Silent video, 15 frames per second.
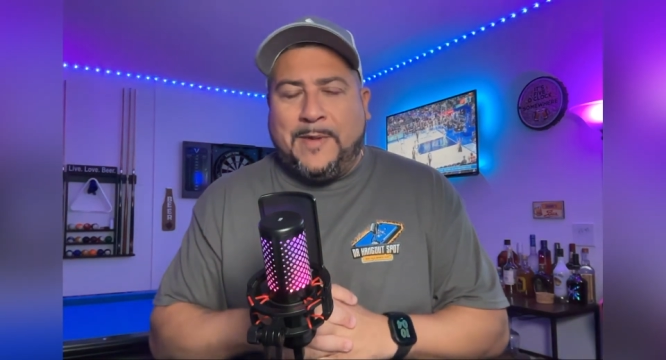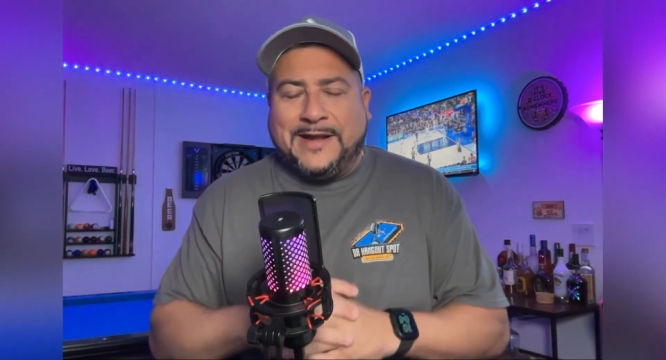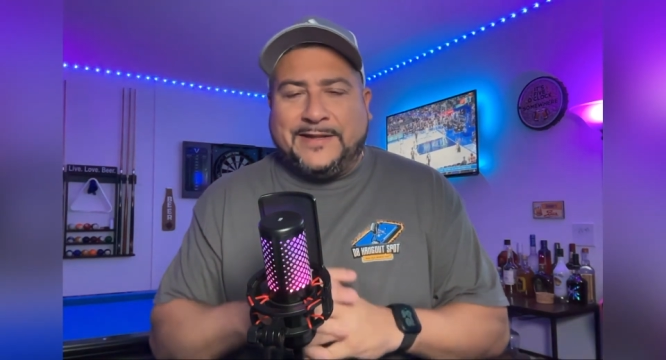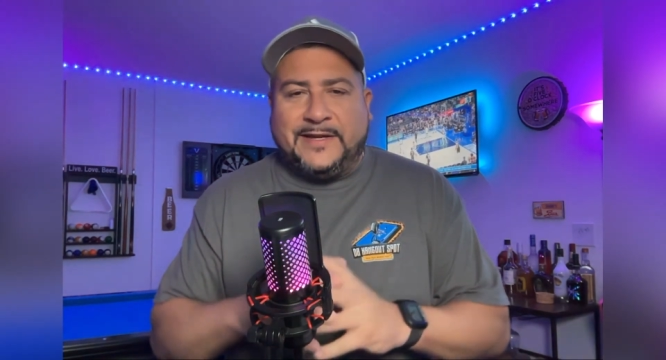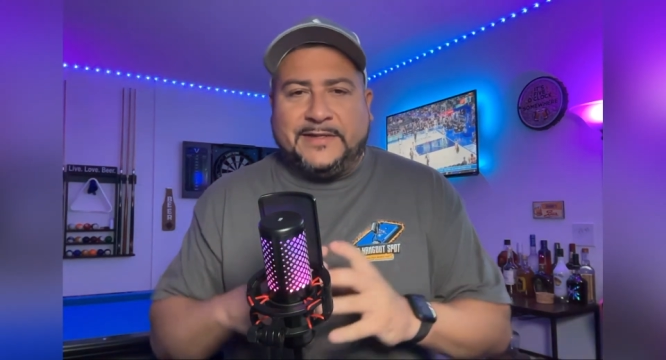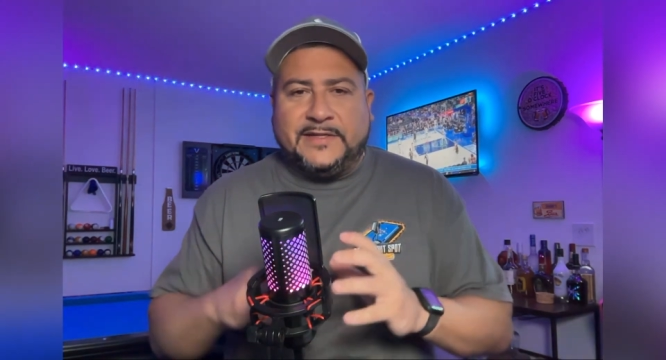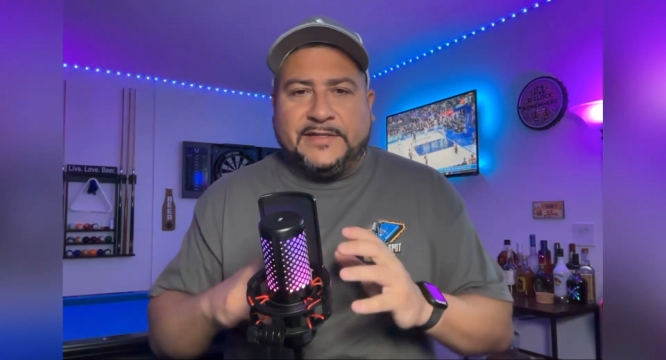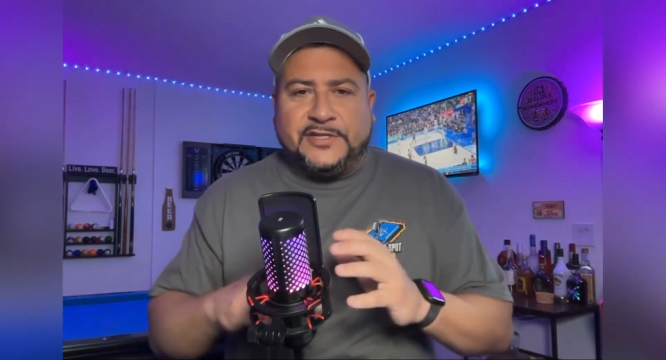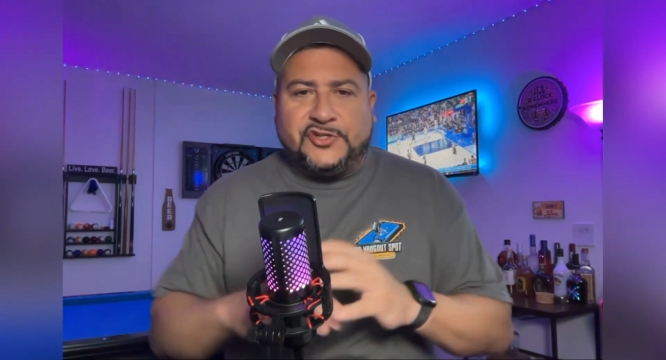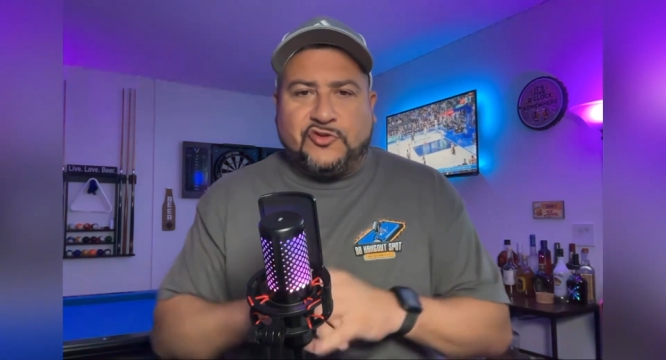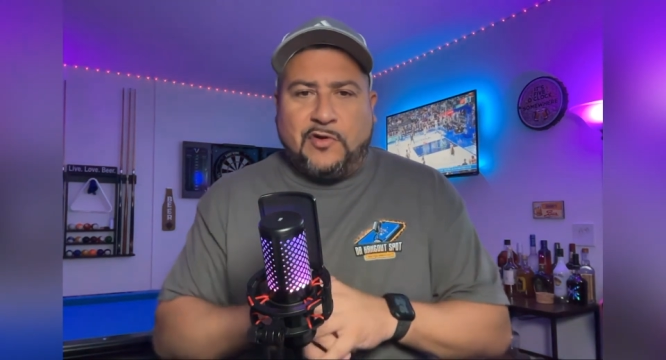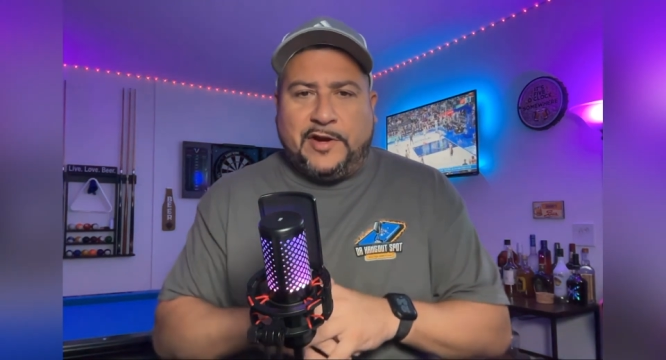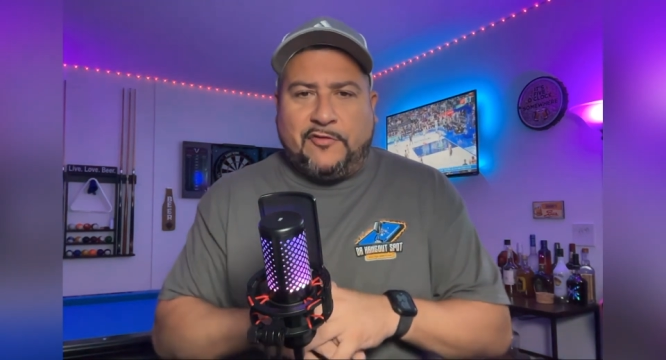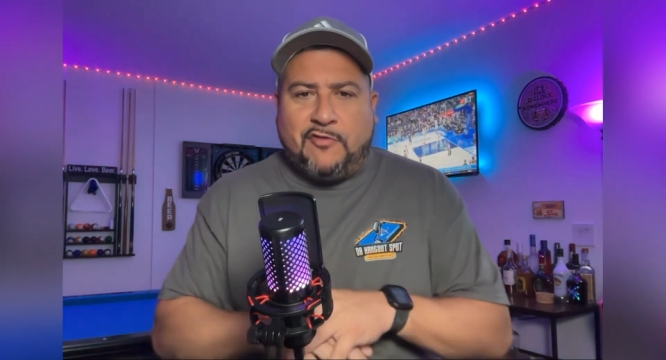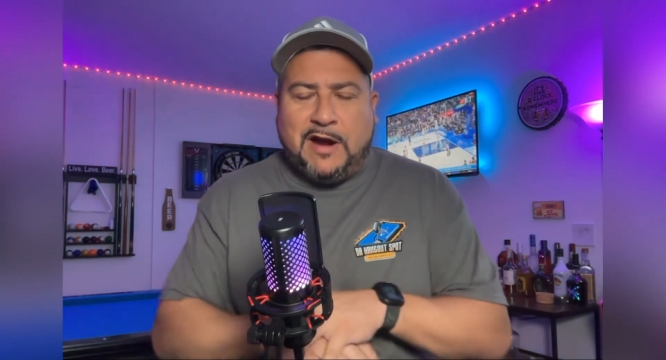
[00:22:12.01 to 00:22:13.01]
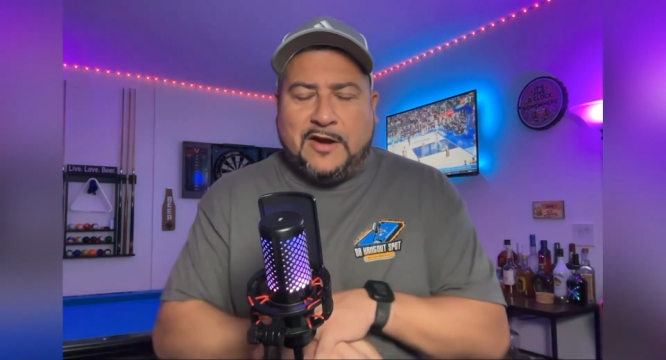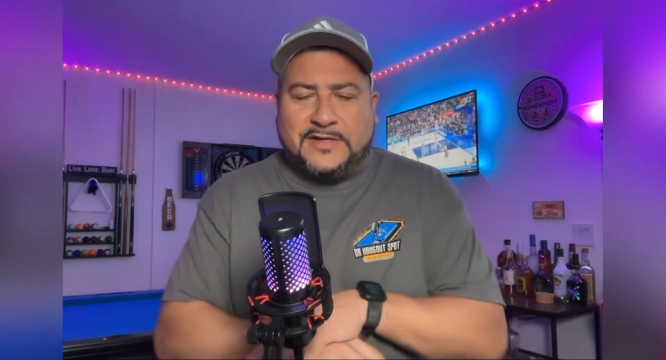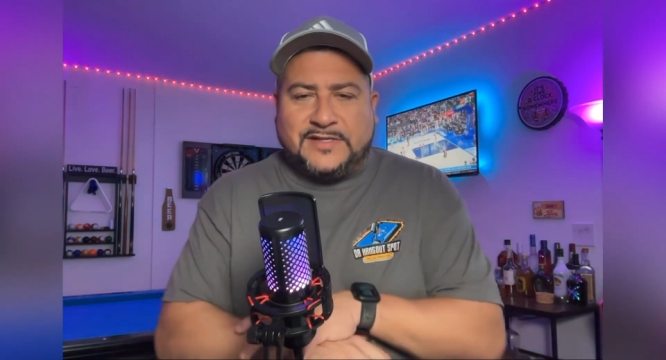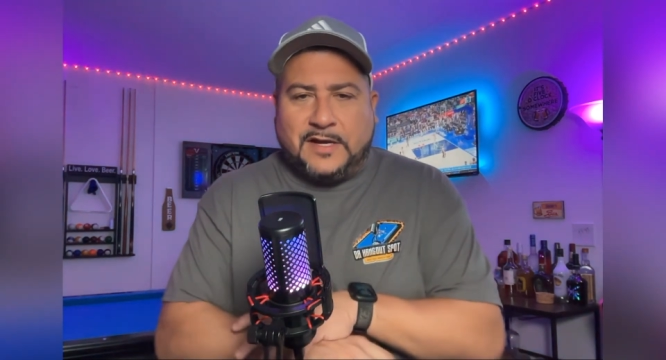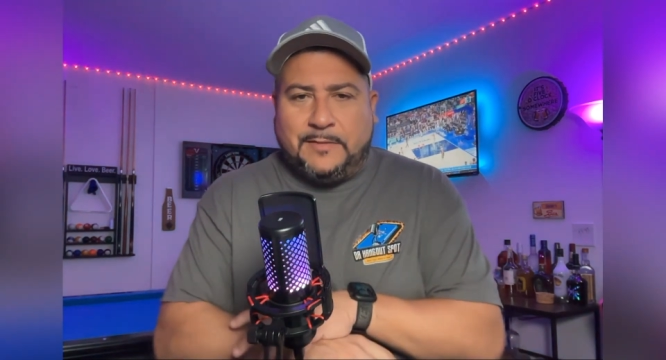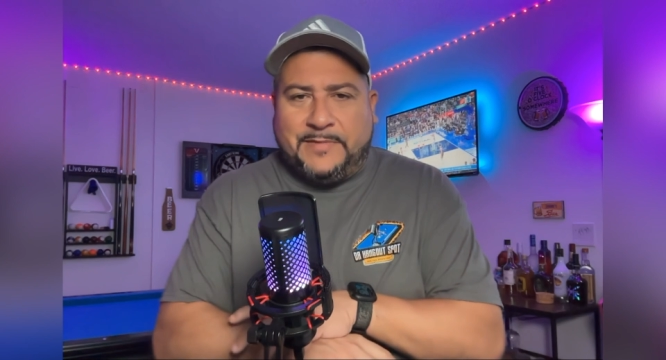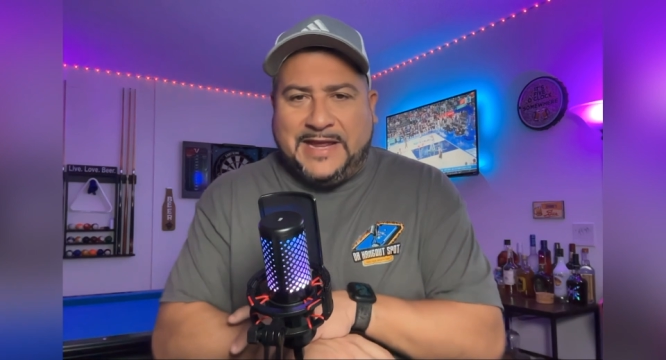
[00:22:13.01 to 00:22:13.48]
I think the Detroit crowd is
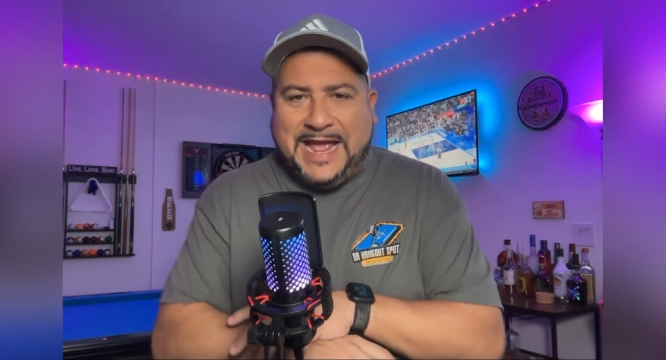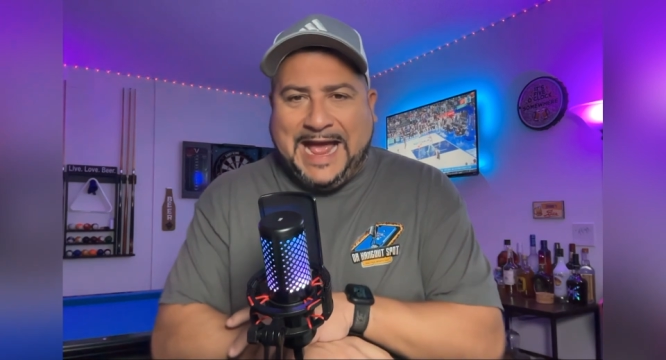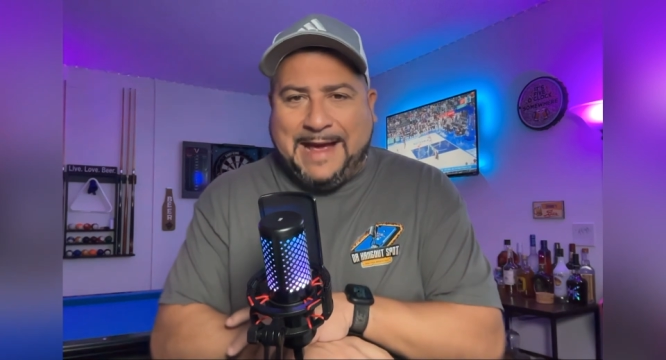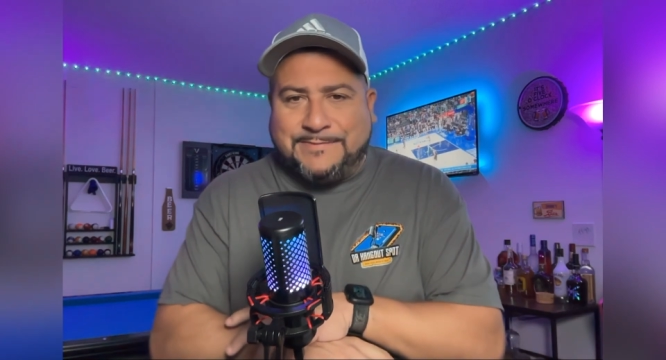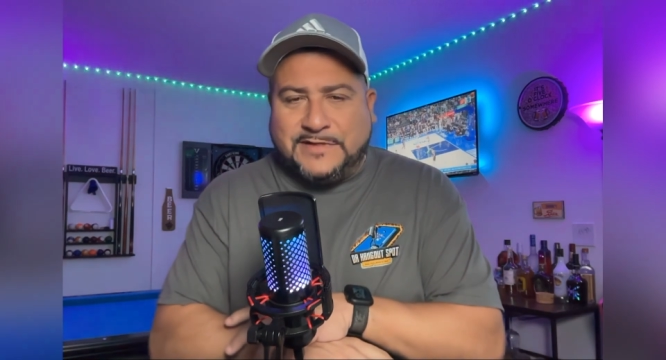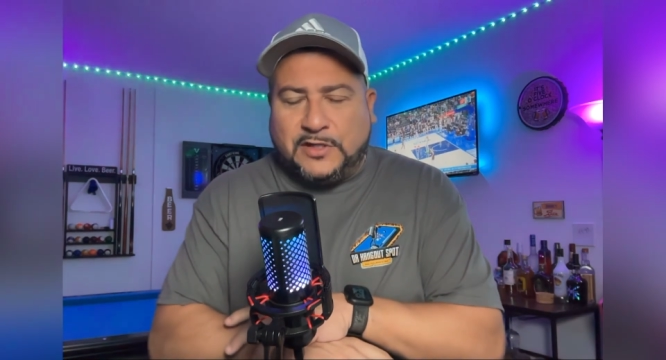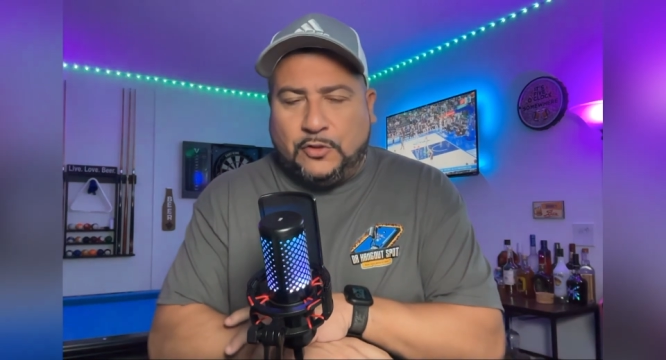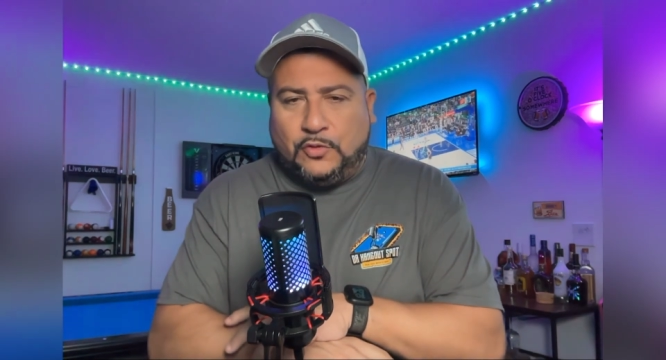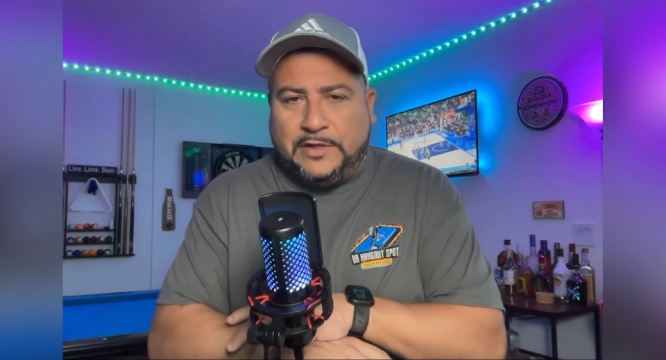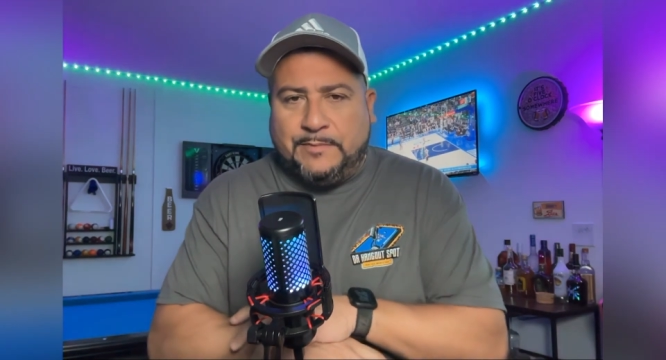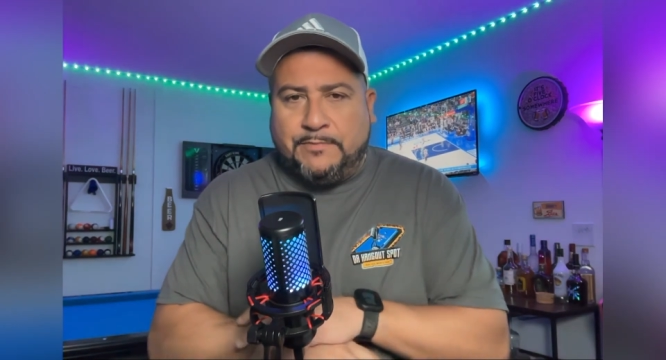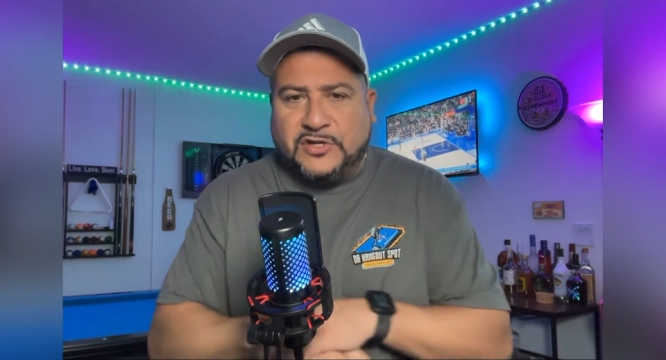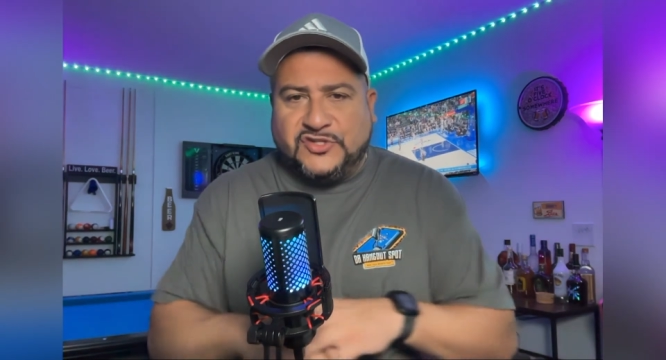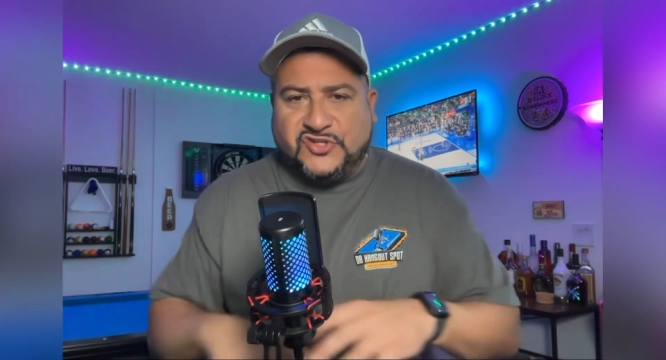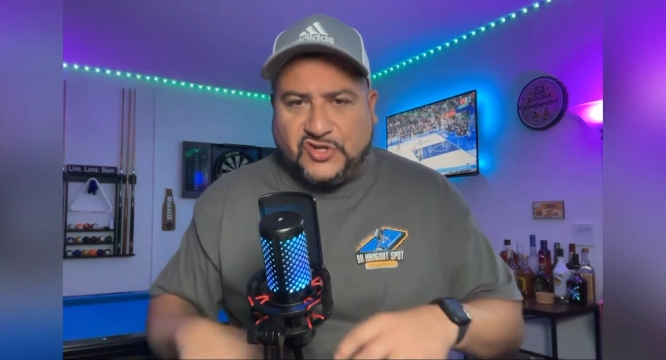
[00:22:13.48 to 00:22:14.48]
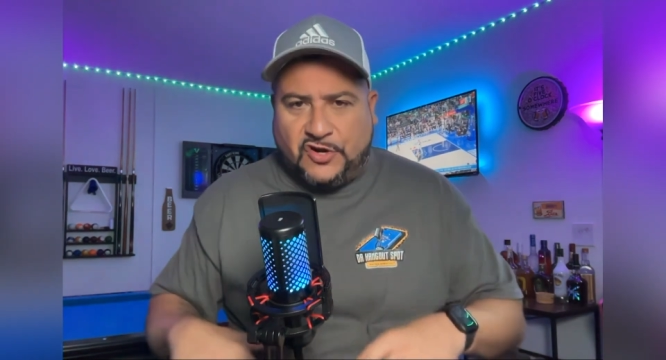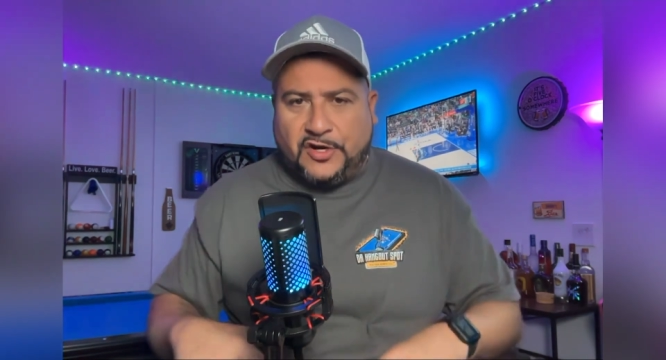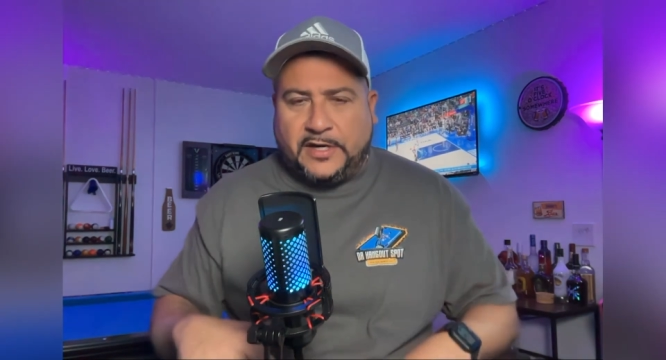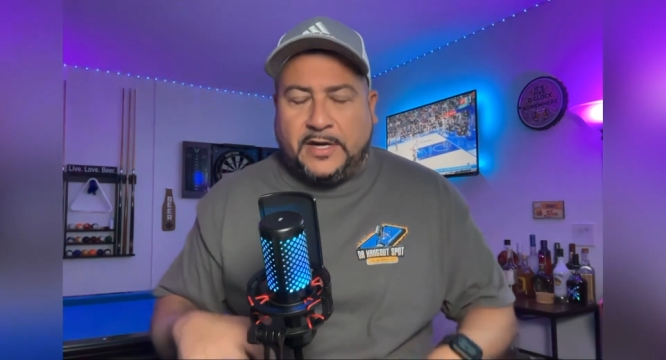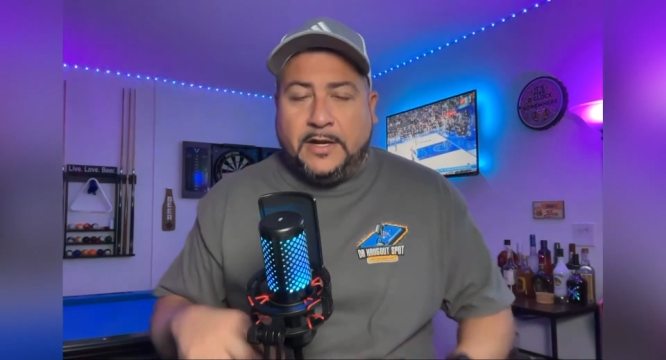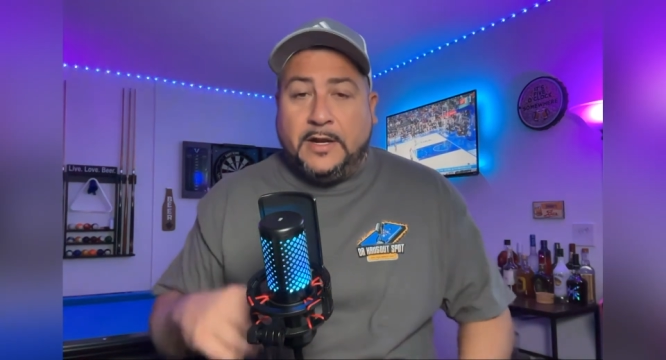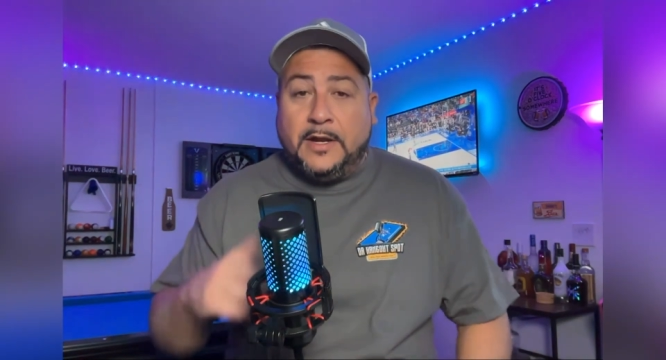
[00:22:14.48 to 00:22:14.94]
going to be absolutely
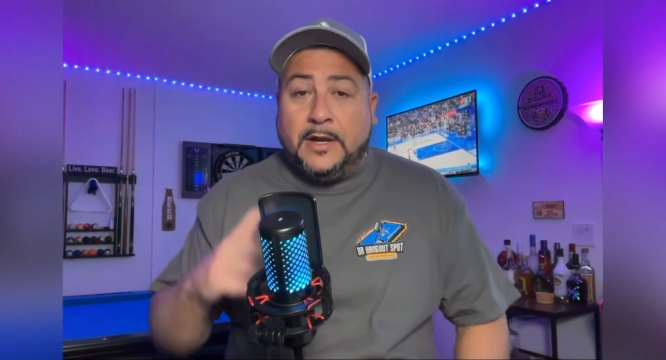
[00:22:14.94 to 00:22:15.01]
berserk.